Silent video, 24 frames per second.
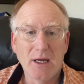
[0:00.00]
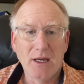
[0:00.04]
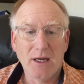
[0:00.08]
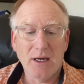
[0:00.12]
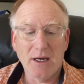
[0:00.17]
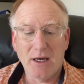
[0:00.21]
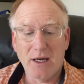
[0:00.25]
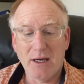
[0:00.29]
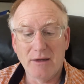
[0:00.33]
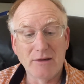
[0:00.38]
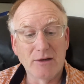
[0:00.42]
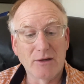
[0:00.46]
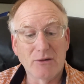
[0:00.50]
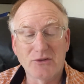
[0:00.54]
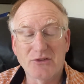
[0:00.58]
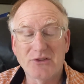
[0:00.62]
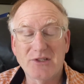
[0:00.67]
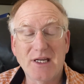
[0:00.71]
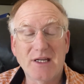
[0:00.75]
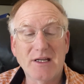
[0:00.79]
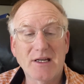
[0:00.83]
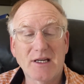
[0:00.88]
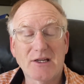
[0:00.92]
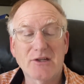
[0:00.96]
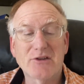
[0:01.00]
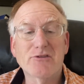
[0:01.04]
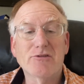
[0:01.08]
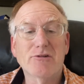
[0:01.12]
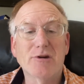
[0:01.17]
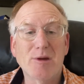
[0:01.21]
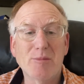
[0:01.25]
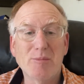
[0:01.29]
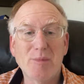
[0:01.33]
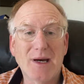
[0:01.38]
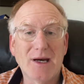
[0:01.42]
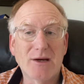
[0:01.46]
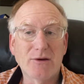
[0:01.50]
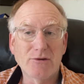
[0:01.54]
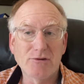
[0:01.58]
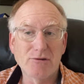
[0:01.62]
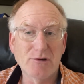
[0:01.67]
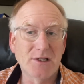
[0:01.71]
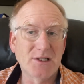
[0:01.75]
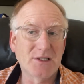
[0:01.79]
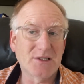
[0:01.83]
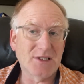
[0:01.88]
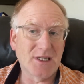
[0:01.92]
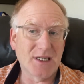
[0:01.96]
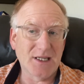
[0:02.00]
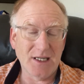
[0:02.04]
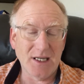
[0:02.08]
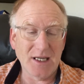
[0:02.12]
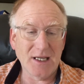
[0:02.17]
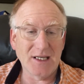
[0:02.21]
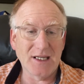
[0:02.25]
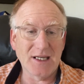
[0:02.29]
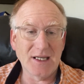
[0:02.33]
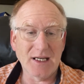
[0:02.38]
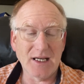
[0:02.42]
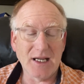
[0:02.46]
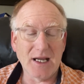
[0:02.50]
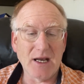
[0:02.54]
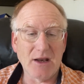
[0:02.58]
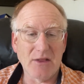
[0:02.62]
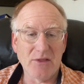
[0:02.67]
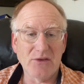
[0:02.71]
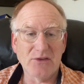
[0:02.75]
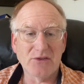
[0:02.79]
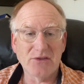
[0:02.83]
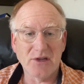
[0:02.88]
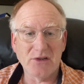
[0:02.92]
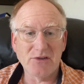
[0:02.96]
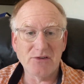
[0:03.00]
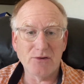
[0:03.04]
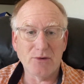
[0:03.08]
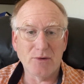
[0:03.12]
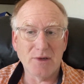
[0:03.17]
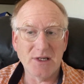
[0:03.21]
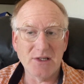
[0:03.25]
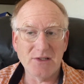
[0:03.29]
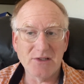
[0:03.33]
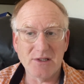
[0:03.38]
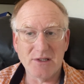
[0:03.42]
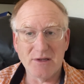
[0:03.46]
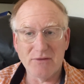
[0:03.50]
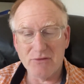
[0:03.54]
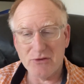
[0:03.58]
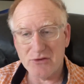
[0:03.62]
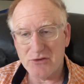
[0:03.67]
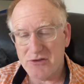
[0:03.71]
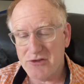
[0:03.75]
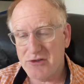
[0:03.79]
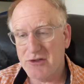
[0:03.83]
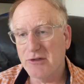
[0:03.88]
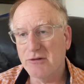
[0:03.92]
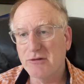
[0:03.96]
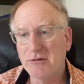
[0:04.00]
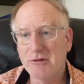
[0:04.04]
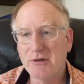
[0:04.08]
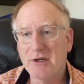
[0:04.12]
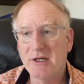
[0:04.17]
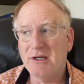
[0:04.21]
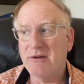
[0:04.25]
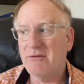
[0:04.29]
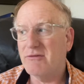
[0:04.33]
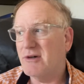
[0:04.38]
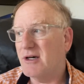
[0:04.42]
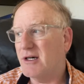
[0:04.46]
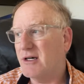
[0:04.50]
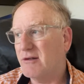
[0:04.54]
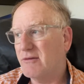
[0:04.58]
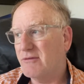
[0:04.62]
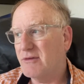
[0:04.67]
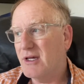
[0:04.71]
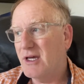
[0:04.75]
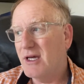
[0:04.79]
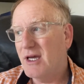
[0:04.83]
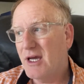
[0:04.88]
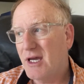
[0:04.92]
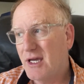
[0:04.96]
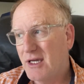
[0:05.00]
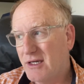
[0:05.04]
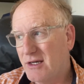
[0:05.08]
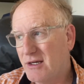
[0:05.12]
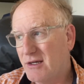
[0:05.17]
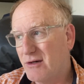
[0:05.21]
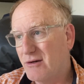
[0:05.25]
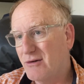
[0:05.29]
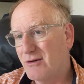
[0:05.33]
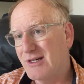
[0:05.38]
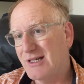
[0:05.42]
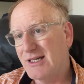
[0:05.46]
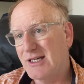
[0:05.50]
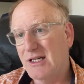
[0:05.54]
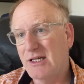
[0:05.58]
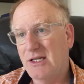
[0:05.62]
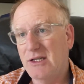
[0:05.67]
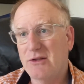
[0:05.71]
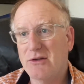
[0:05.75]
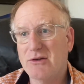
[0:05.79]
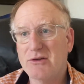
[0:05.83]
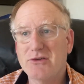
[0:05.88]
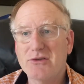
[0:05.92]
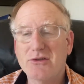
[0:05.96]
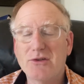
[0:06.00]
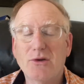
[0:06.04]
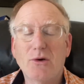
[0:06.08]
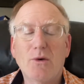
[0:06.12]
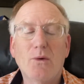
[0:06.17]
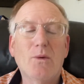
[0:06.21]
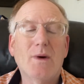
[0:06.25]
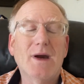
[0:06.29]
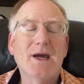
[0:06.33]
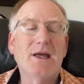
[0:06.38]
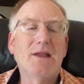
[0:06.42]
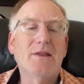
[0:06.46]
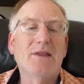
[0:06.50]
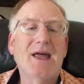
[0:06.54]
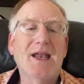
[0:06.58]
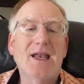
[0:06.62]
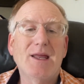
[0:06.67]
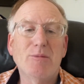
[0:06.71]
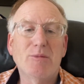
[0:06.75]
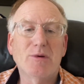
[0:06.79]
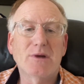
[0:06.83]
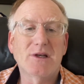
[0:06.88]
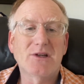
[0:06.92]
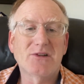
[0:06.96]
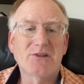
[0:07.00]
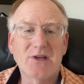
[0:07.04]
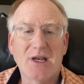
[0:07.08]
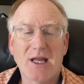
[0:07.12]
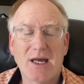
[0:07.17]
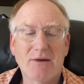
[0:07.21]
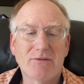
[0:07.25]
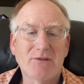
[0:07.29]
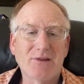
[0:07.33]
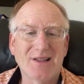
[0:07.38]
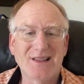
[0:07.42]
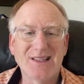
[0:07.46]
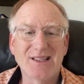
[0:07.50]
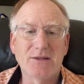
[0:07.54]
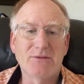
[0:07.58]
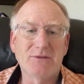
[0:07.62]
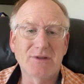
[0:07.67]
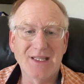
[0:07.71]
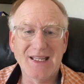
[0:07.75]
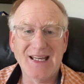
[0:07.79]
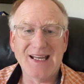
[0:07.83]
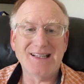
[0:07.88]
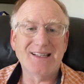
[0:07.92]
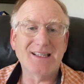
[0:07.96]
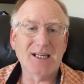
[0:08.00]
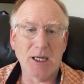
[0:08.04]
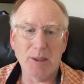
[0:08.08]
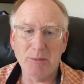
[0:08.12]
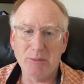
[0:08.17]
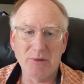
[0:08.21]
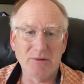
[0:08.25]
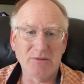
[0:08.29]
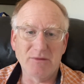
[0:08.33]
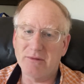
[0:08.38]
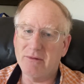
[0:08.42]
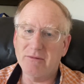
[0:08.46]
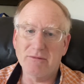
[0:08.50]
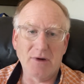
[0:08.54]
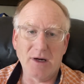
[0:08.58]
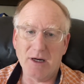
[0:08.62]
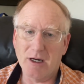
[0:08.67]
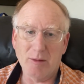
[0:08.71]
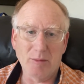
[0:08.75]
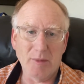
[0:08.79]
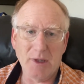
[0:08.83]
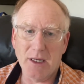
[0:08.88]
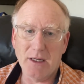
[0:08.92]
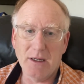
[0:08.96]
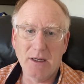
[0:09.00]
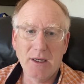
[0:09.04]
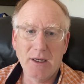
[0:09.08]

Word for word: Uh, you know, set extreme boundaries and, and get out of the situation. If there's children involved, you know, eh, there's no way that anybody should have to live in that type of environment.